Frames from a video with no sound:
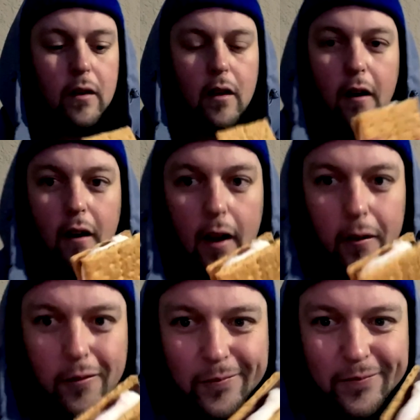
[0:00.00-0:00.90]
All right.
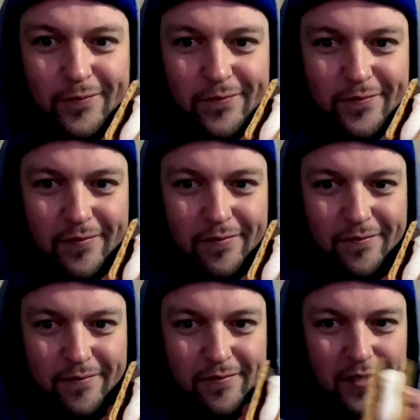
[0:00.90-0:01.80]

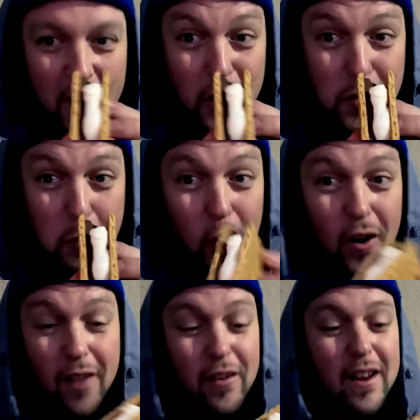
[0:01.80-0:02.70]
A s'more. I
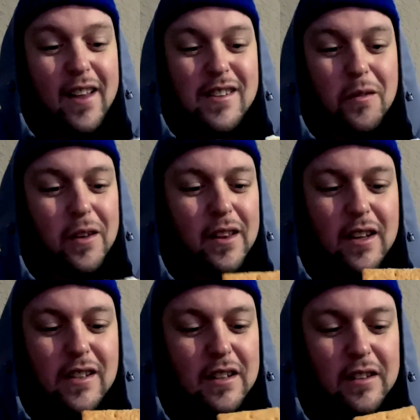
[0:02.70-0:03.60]
haven't had something like
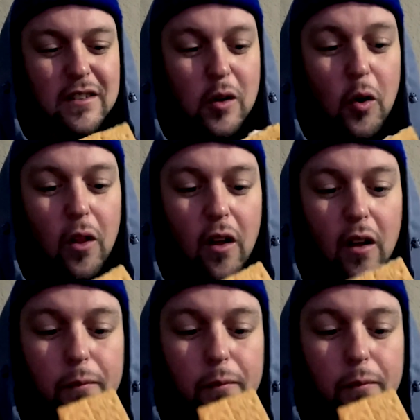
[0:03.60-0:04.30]
this in so long.